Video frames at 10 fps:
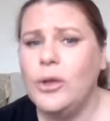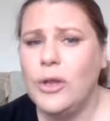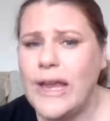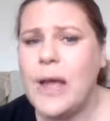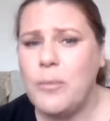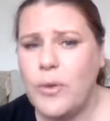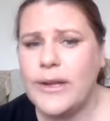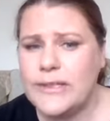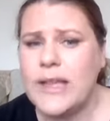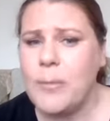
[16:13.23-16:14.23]
Look out,
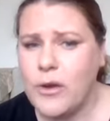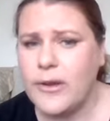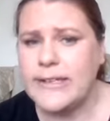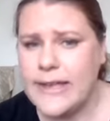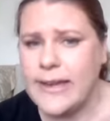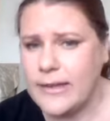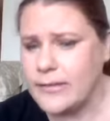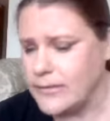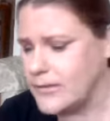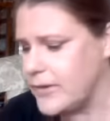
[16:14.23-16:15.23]
boys. I'm already
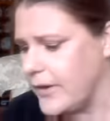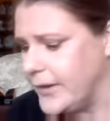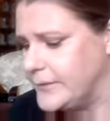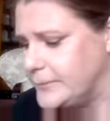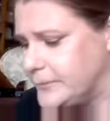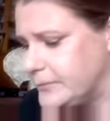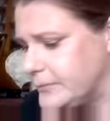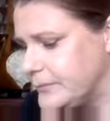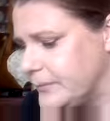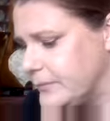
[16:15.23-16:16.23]
taken. Sorry.
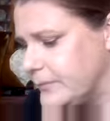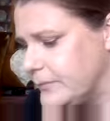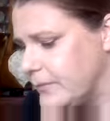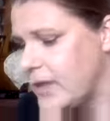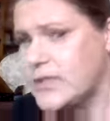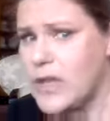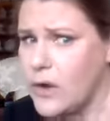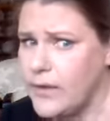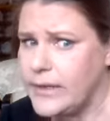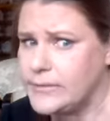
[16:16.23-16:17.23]

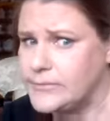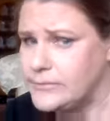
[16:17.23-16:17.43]
Sorry.